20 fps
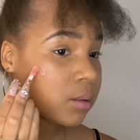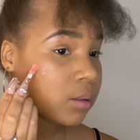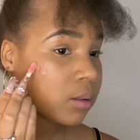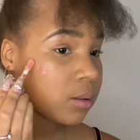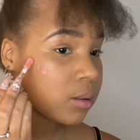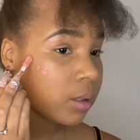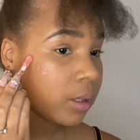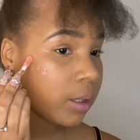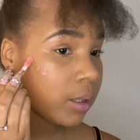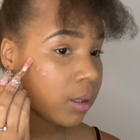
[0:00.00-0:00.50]

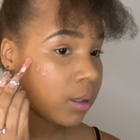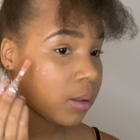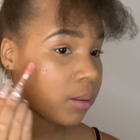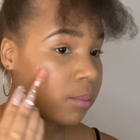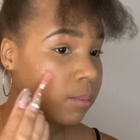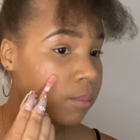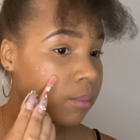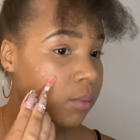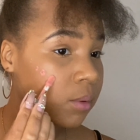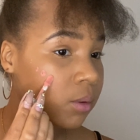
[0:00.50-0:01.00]
Like,
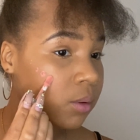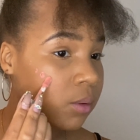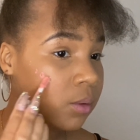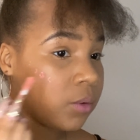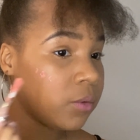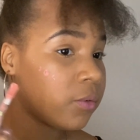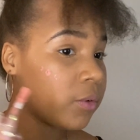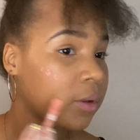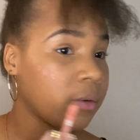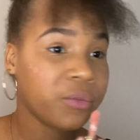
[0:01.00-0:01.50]

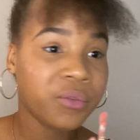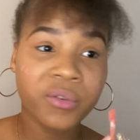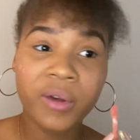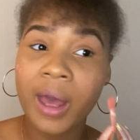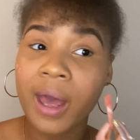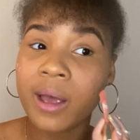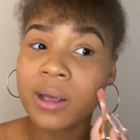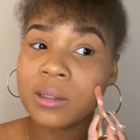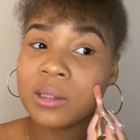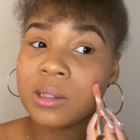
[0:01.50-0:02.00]
move
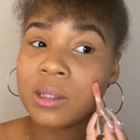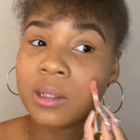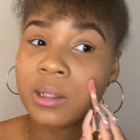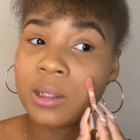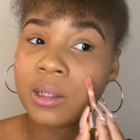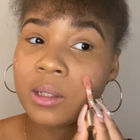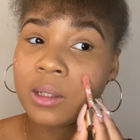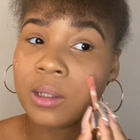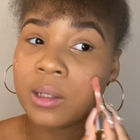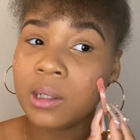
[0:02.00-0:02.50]
fast,
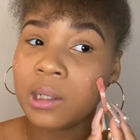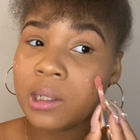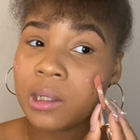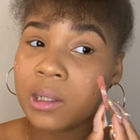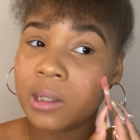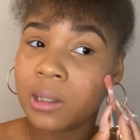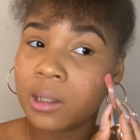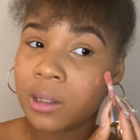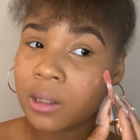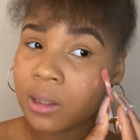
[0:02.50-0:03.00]
honey.
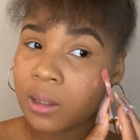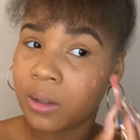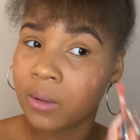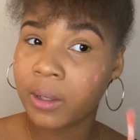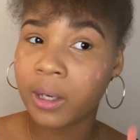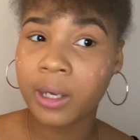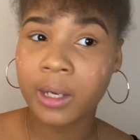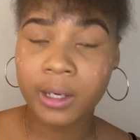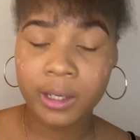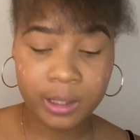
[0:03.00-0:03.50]

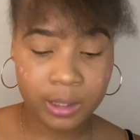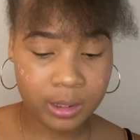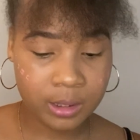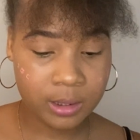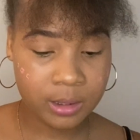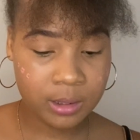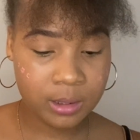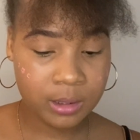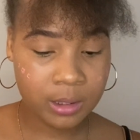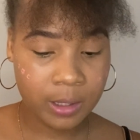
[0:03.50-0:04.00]
Okay,
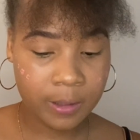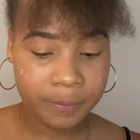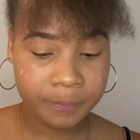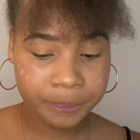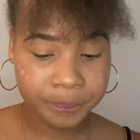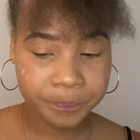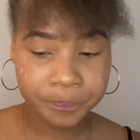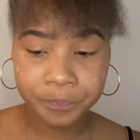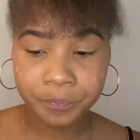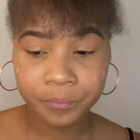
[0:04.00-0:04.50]
because
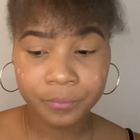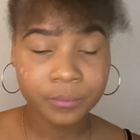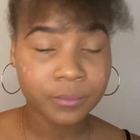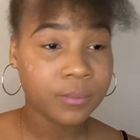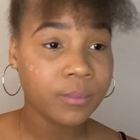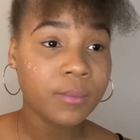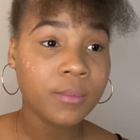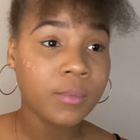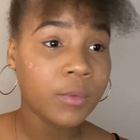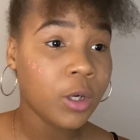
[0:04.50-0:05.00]

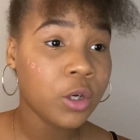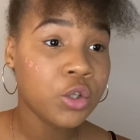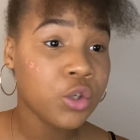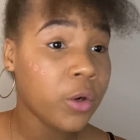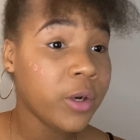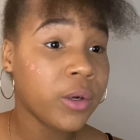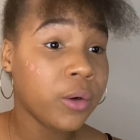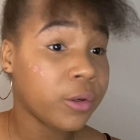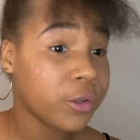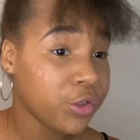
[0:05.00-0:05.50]

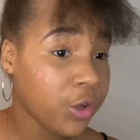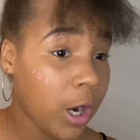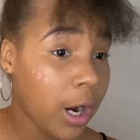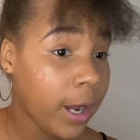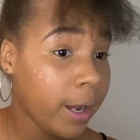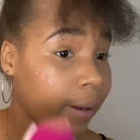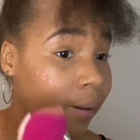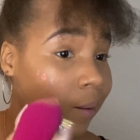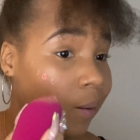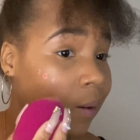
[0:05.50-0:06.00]
shorty gonna dry.
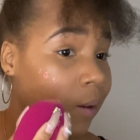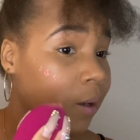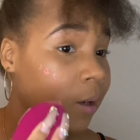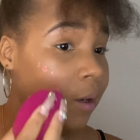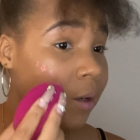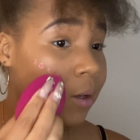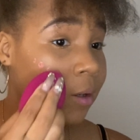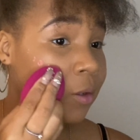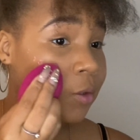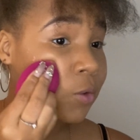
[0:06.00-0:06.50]

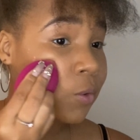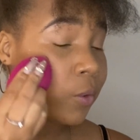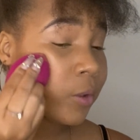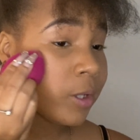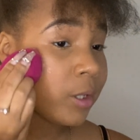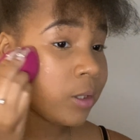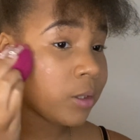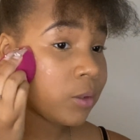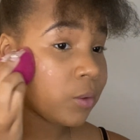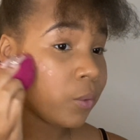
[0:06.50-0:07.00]
Shorty
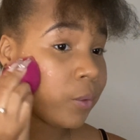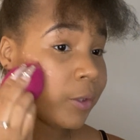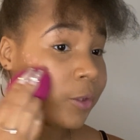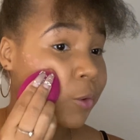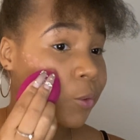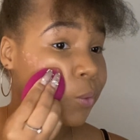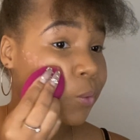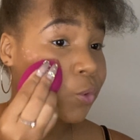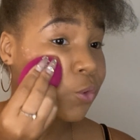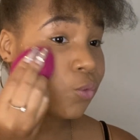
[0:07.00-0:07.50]
is going to
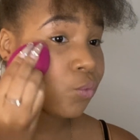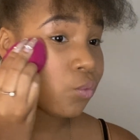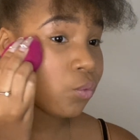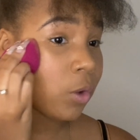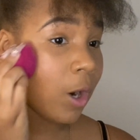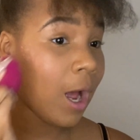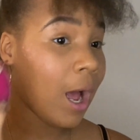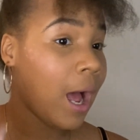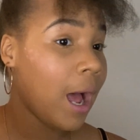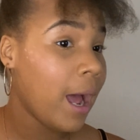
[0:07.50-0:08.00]

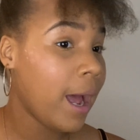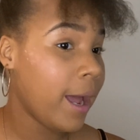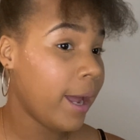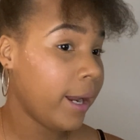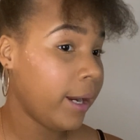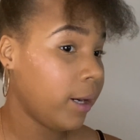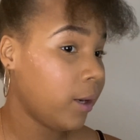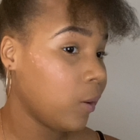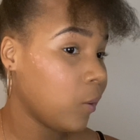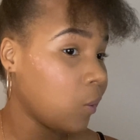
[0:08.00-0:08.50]
dry.
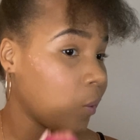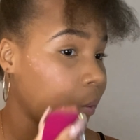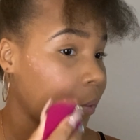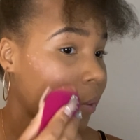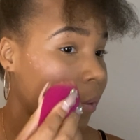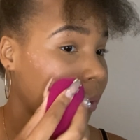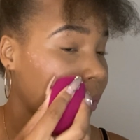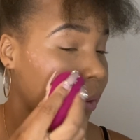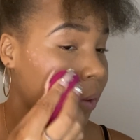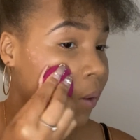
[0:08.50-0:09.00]

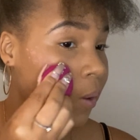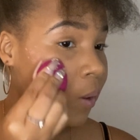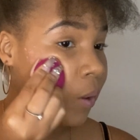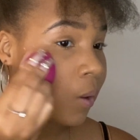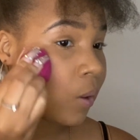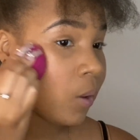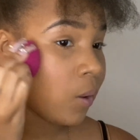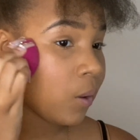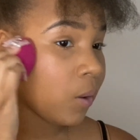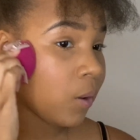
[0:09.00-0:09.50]

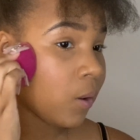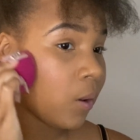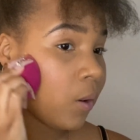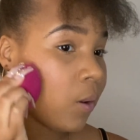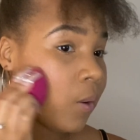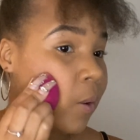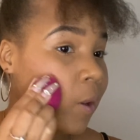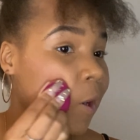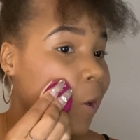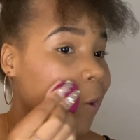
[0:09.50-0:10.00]

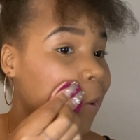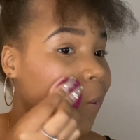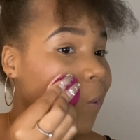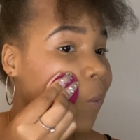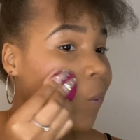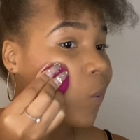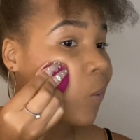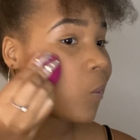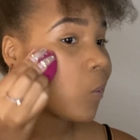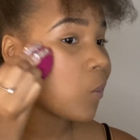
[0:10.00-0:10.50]
Okay.
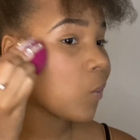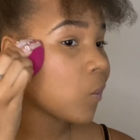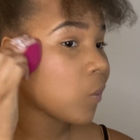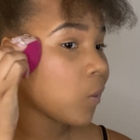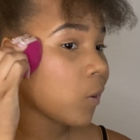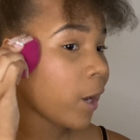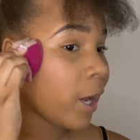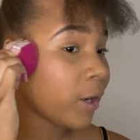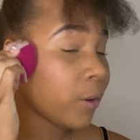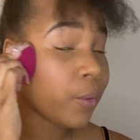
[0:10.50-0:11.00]

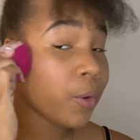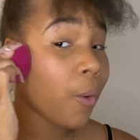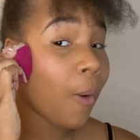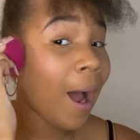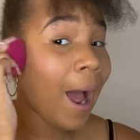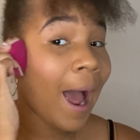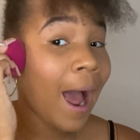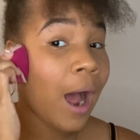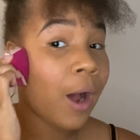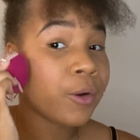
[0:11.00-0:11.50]
I don't know
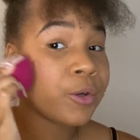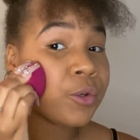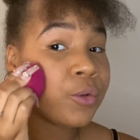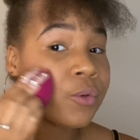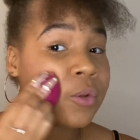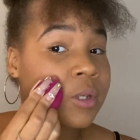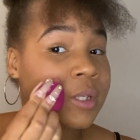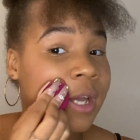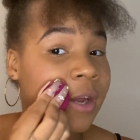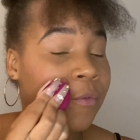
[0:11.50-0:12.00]
how to do
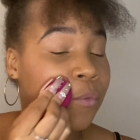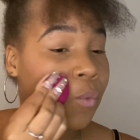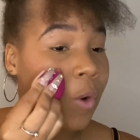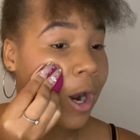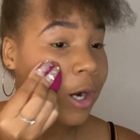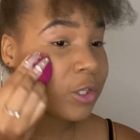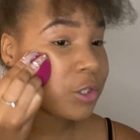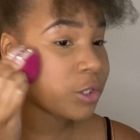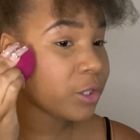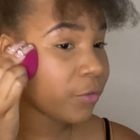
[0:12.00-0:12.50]
this. I've
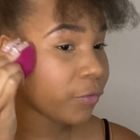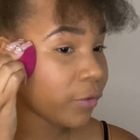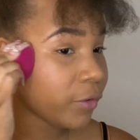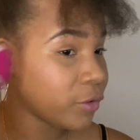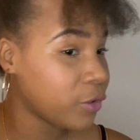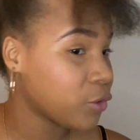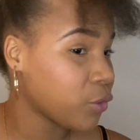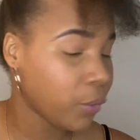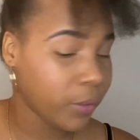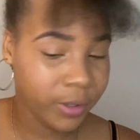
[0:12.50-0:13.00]
watched different
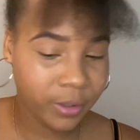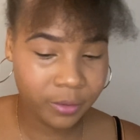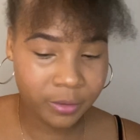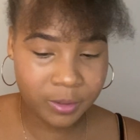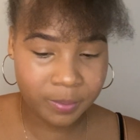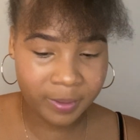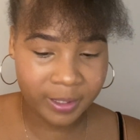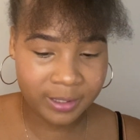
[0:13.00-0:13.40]
tutorials, but I